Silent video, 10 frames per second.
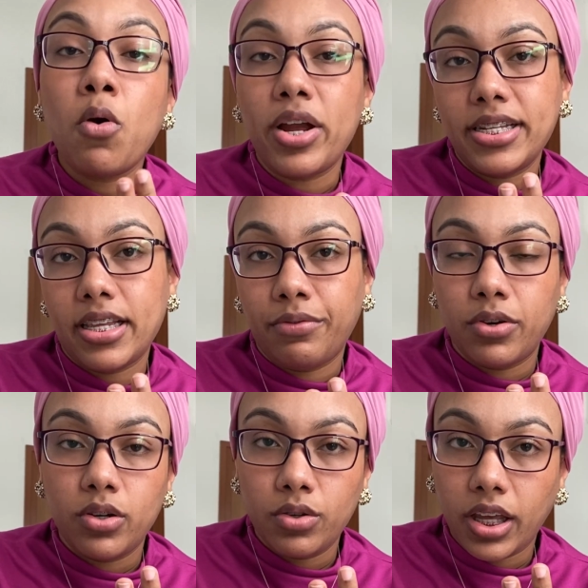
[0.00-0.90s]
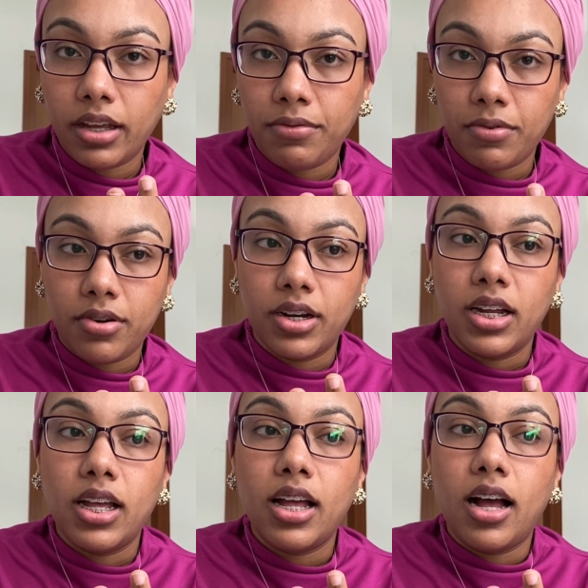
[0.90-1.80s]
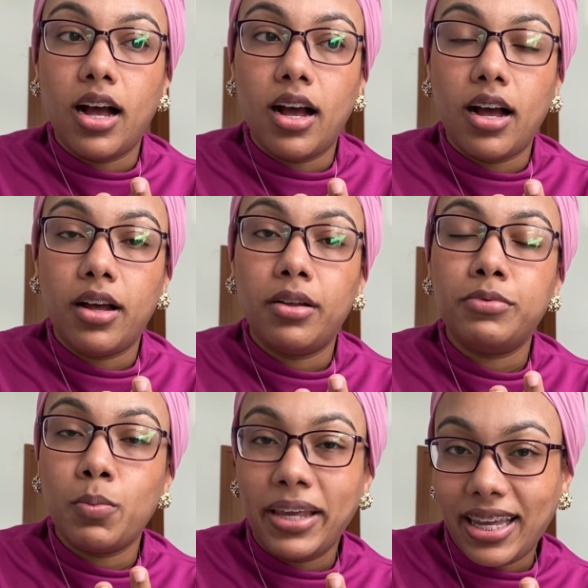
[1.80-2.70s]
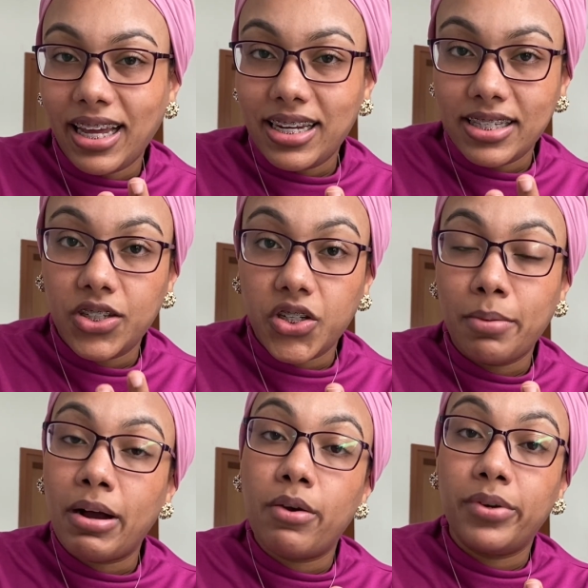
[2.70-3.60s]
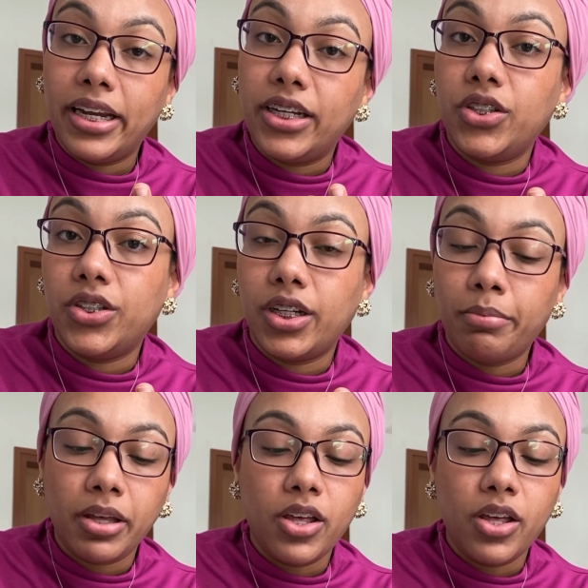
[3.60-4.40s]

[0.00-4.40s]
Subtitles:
points if you're looking for to making a decision about a relationship.